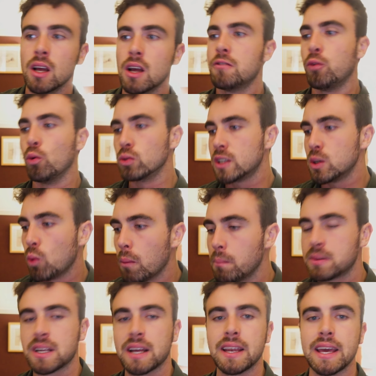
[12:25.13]

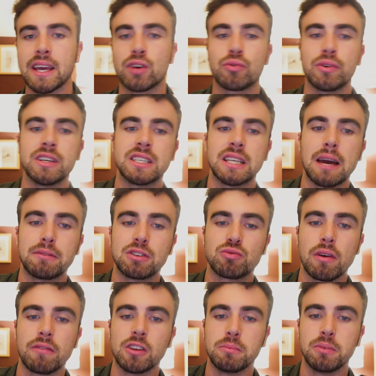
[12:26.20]
41% increase in average
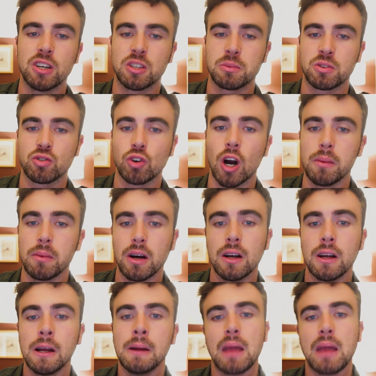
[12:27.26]
revenue per subscriber,